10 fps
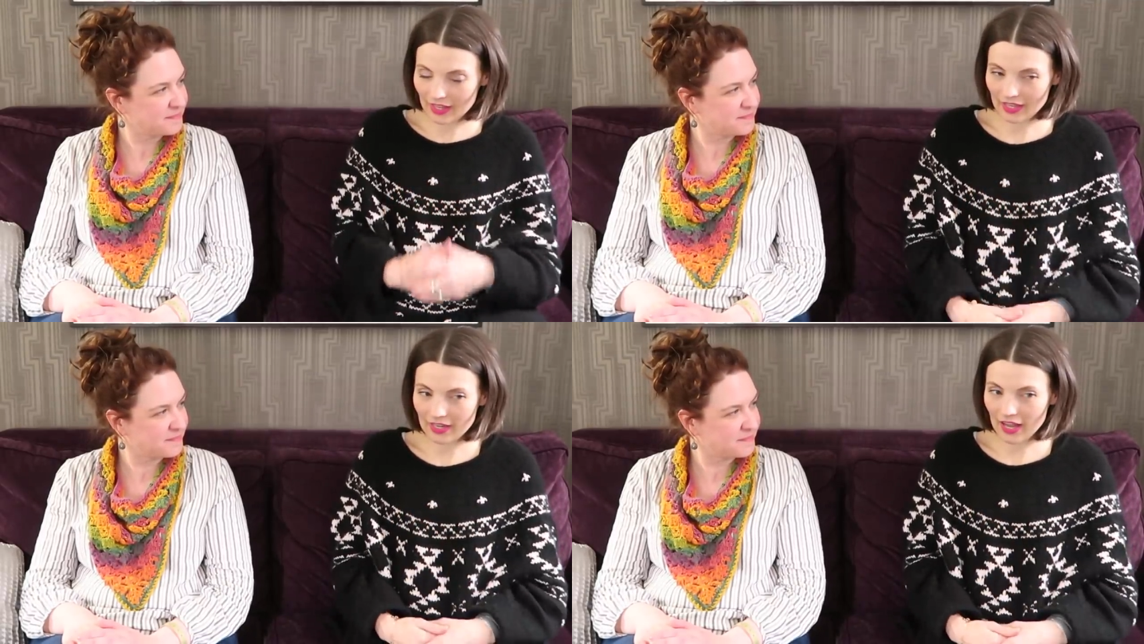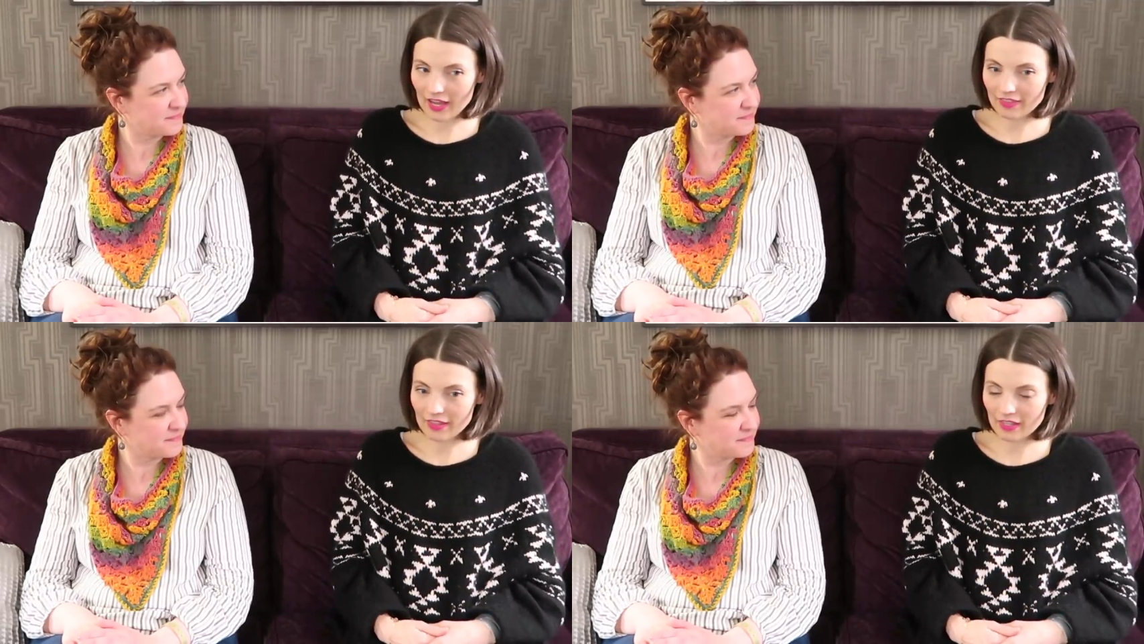Speaker 1: And
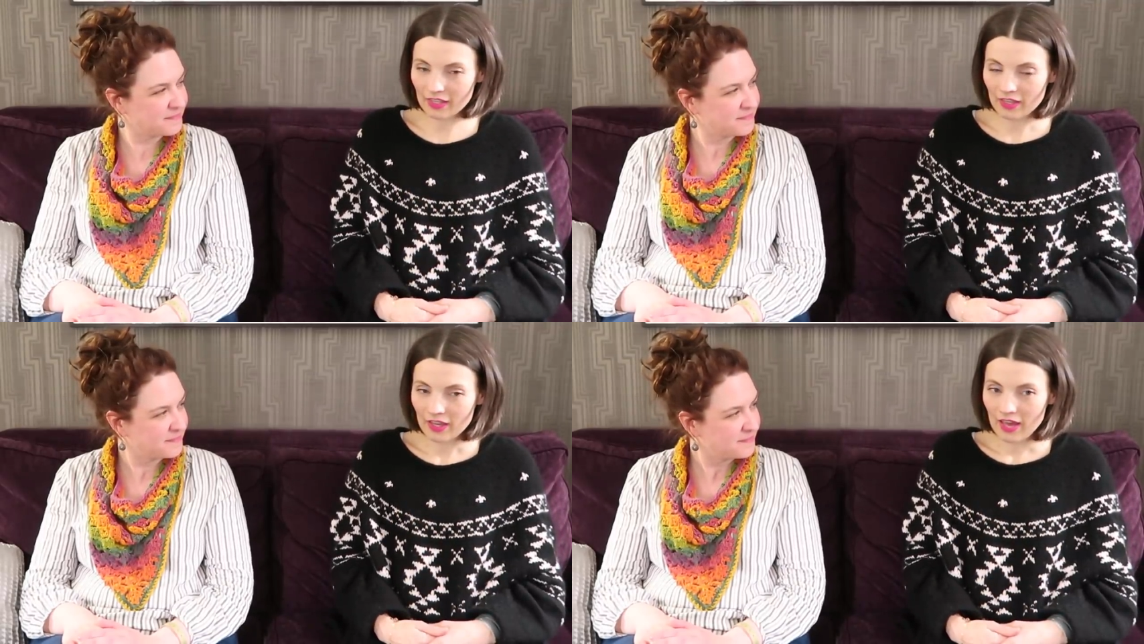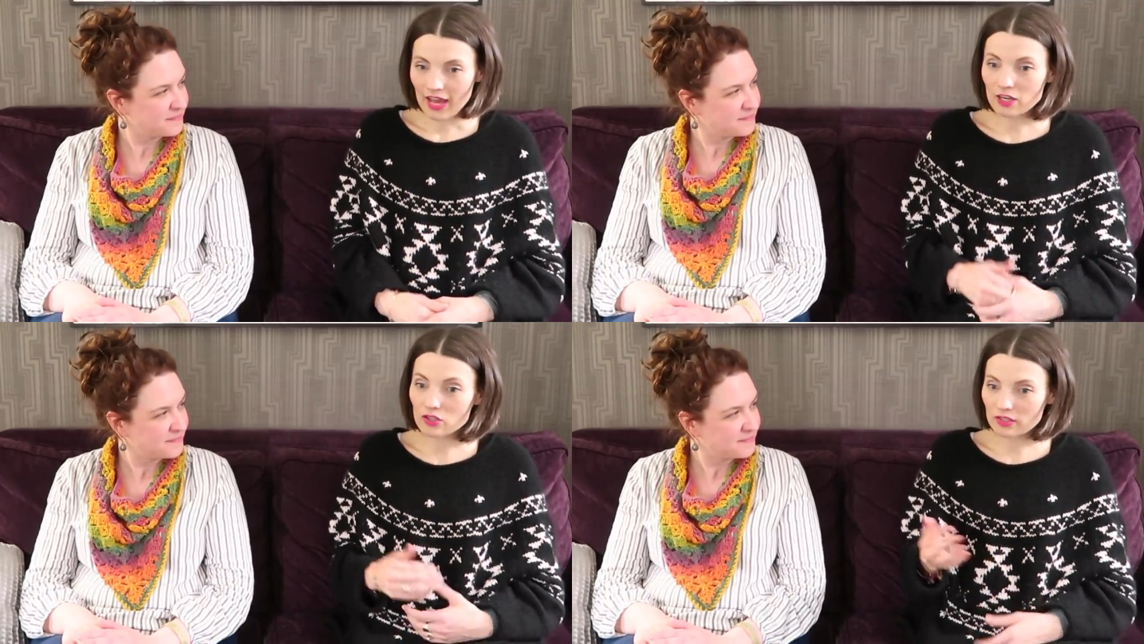I think
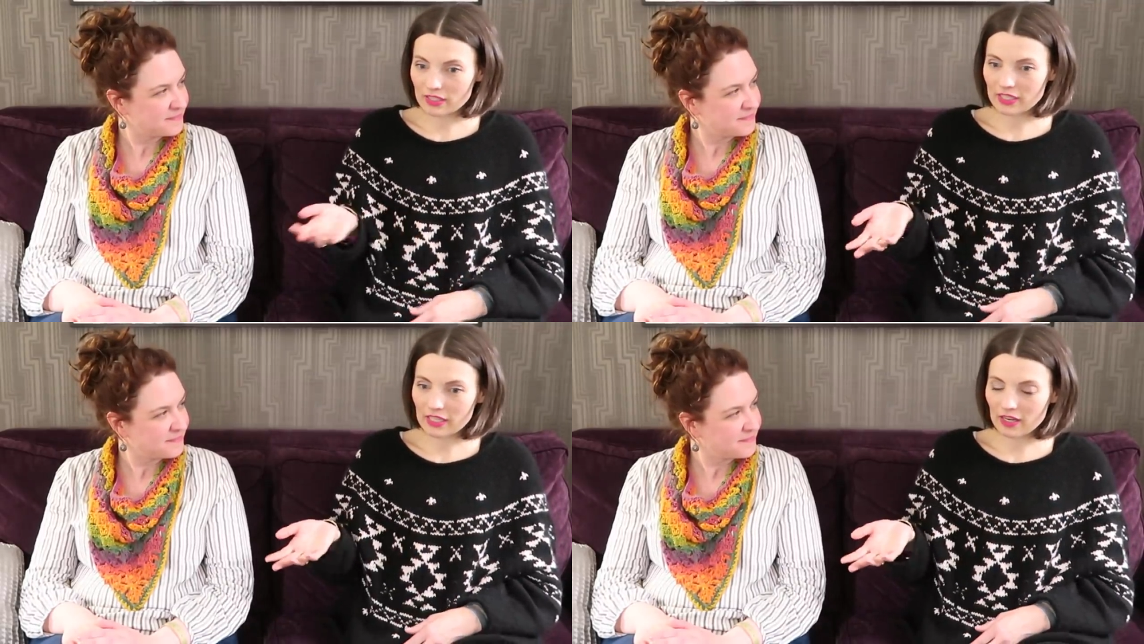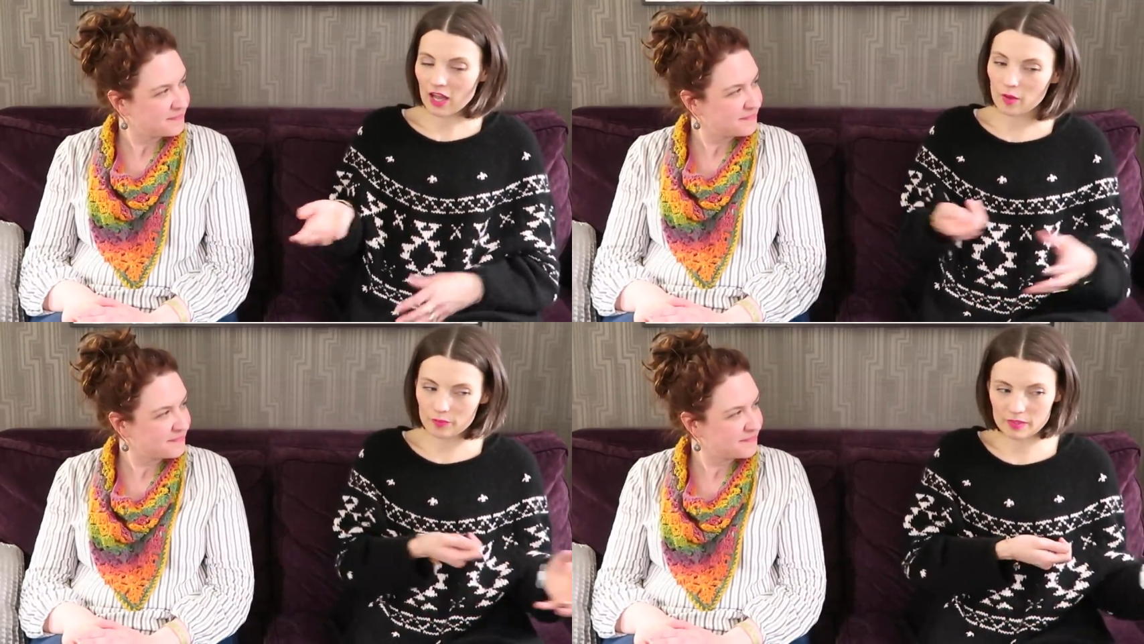actually it
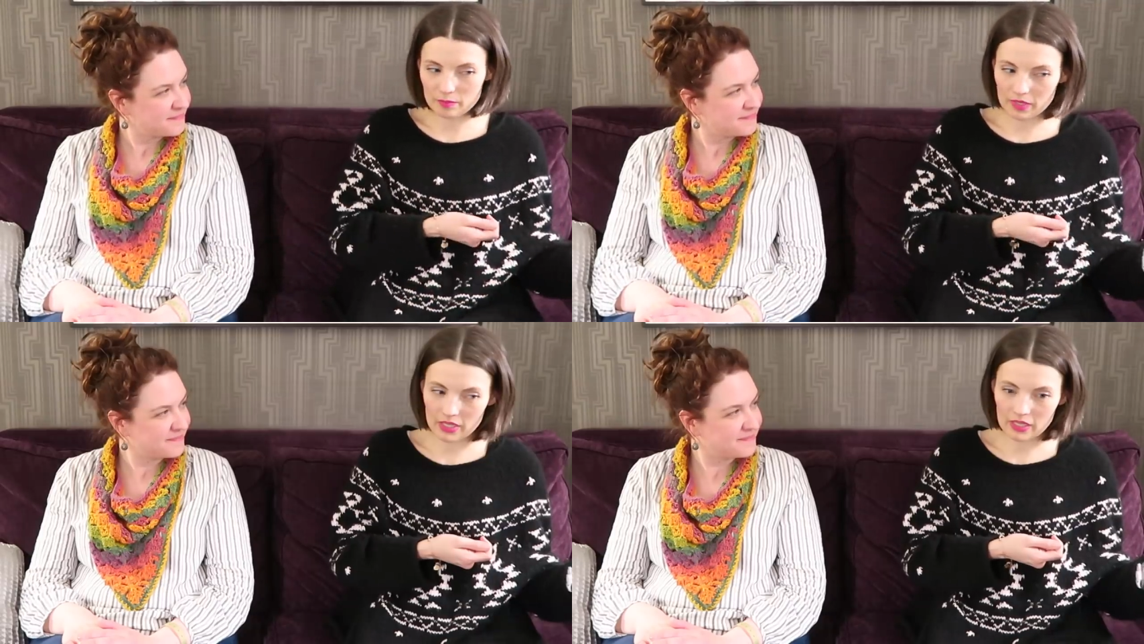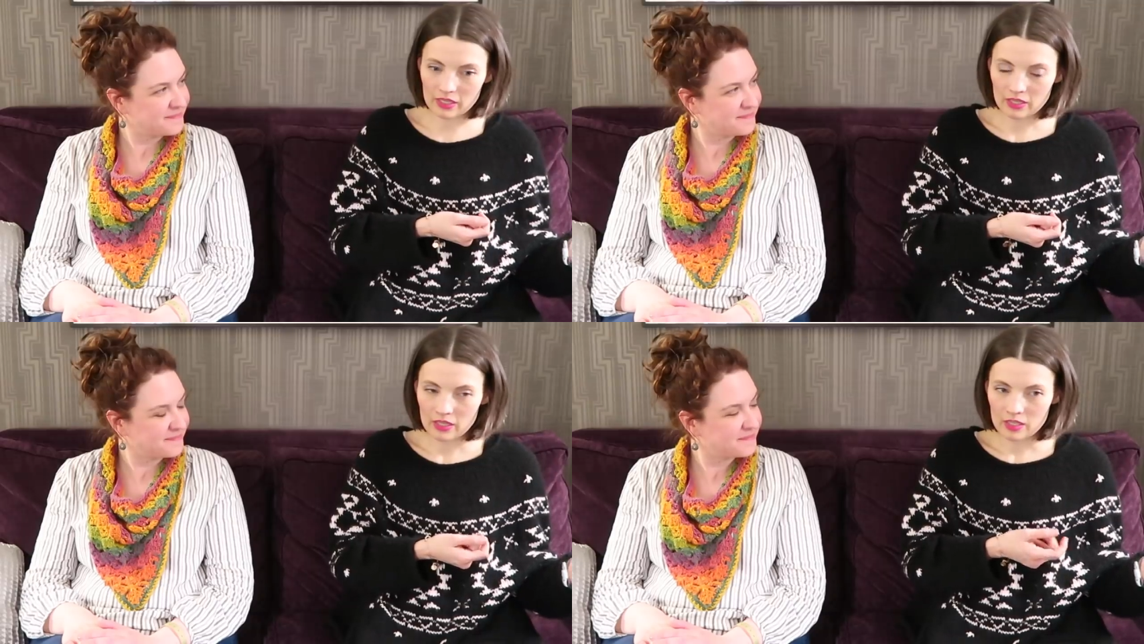helps
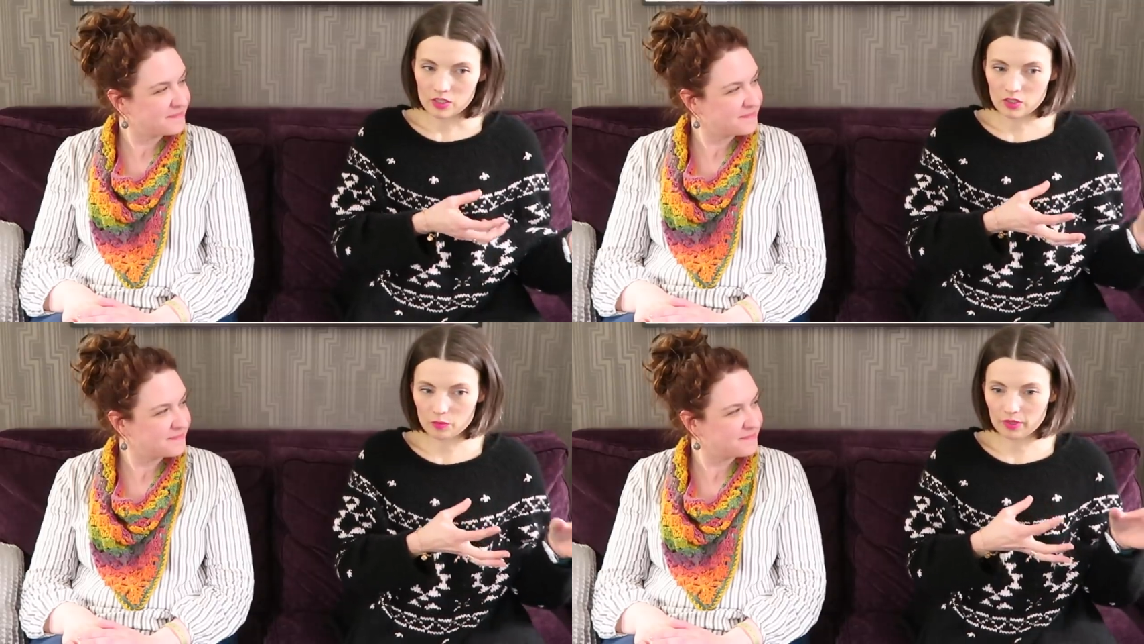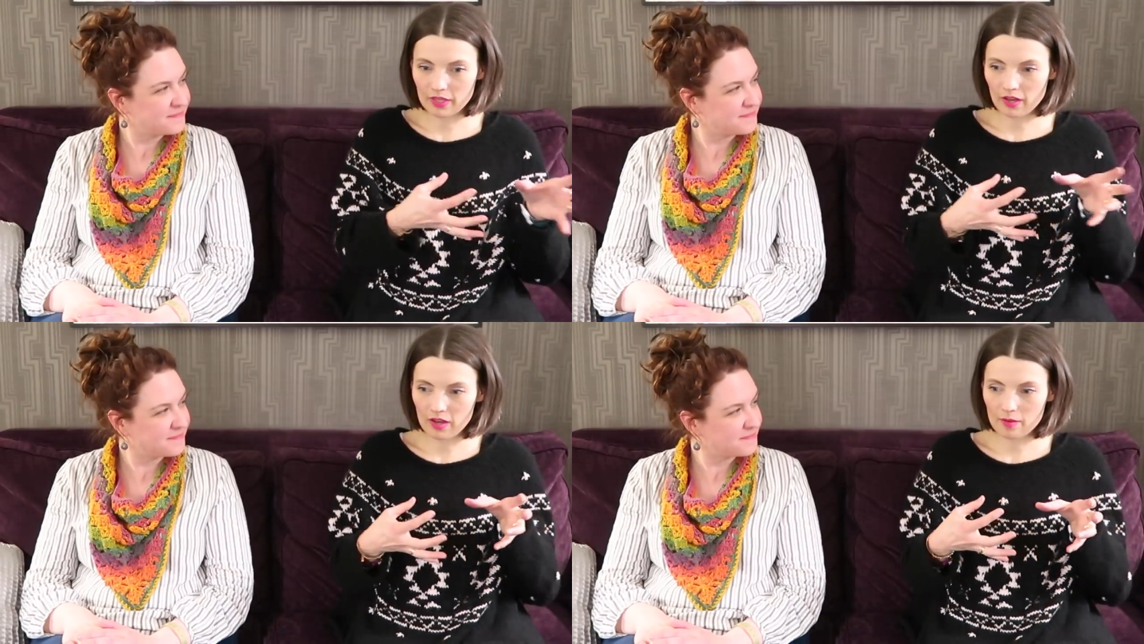me to
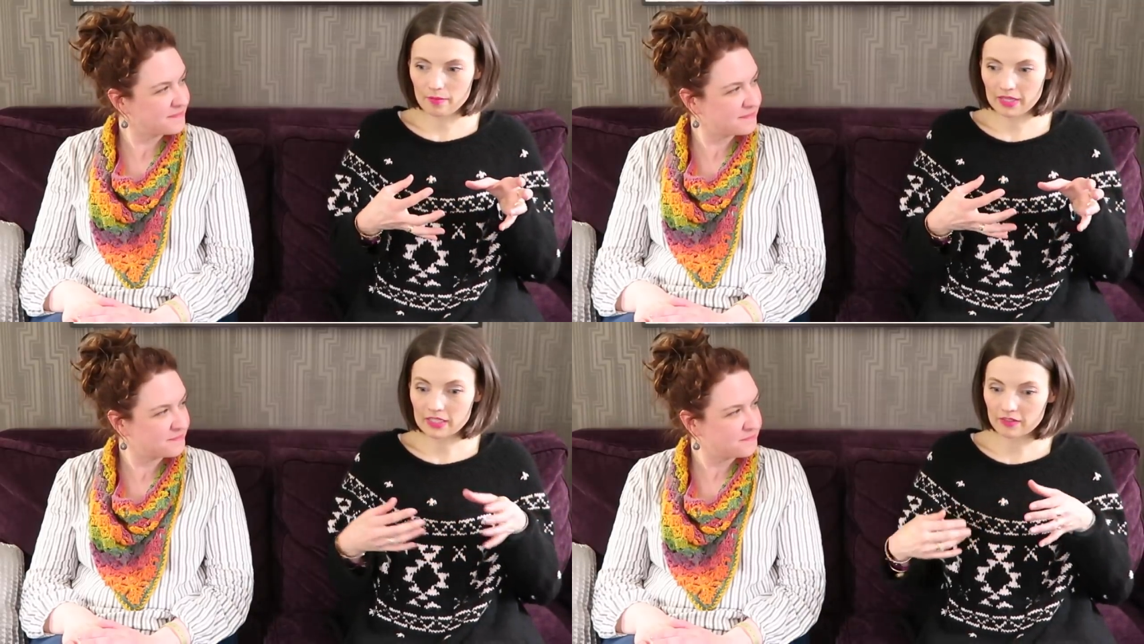become a